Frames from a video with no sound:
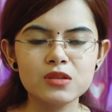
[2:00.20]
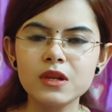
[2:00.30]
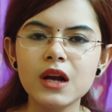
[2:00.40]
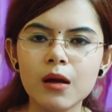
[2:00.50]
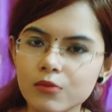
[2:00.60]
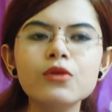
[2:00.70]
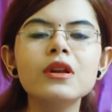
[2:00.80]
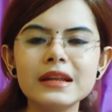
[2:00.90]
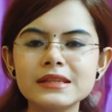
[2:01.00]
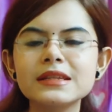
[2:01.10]
will come,
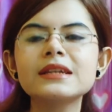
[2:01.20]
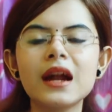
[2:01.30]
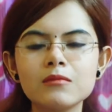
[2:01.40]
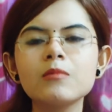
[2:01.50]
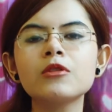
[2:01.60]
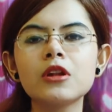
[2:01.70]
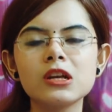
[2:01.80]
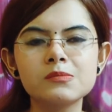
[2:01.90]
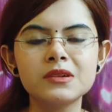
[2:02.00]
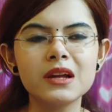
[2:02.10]
let's say Tata Memorial
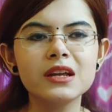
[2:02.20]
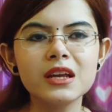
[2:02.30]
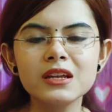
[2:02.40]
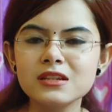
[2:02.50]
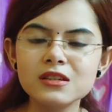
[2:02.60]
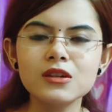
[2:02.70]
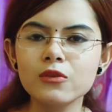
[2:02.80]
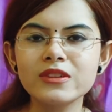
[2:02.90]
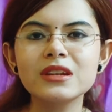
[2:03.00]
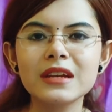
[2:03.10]
Hospital, he doesn't know
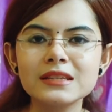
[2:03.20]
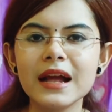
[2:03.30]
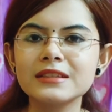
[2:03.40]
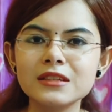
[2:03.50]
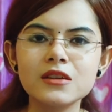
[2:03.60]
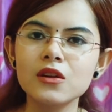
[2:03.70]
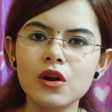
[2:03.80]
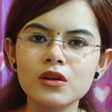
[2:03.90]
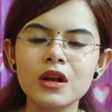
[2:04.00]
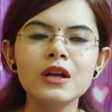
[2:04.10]
whether he has cancer or
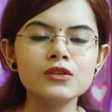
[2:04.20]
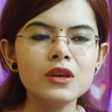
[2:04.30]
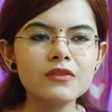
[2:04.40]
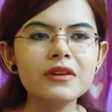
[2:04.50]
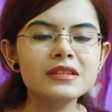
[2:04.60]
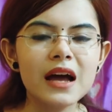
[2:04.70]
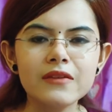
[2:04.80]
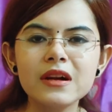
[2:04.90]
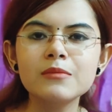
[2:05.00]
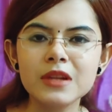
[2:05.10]
not. So if he is
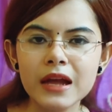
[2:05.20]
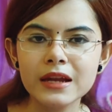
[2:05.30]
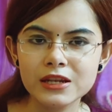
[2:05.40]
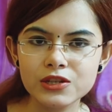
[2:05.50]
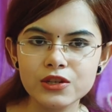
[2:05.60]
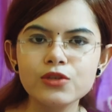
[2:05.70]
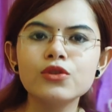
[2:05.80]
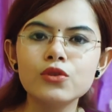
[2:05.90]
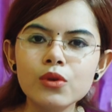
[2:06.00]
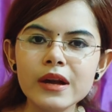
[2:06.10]
having a benign lesion, you
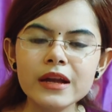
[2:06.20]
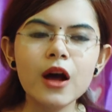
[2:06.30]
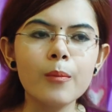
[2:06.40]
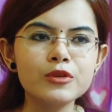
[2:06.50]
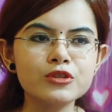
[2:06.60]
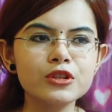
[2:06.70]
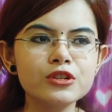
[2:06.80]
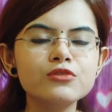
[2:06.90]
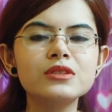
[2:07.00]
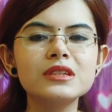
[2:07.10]
do get opportunity
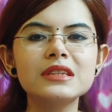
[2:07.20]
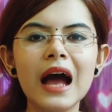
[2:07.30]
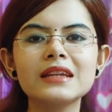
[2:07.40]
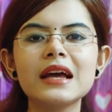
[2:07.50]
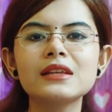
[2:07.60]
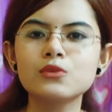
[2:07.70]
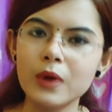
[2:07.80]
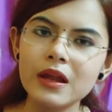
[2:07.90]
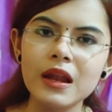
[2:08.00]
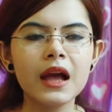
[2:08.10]
to see that as
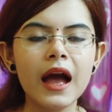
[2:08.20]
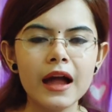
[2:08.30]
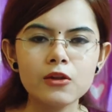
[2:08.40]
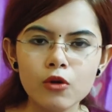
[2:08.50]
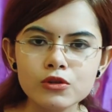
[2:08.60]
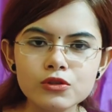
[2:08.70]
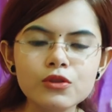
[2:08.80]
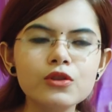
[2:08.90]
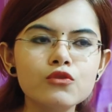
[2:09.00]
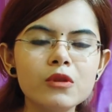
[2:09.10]
well. And also
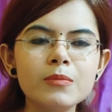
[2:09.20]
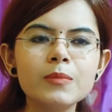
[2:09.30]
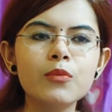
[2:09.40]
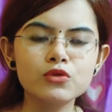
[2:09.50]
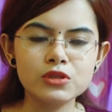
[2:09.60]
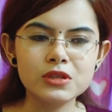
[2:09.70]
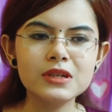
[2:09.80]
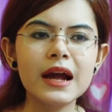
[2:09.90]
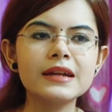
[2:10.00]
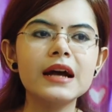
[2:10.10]
you will be posted
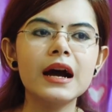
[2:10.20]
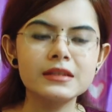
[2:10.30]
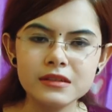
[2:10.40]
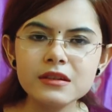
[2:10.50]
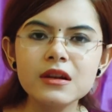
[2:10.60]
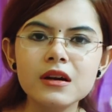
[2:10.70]
at other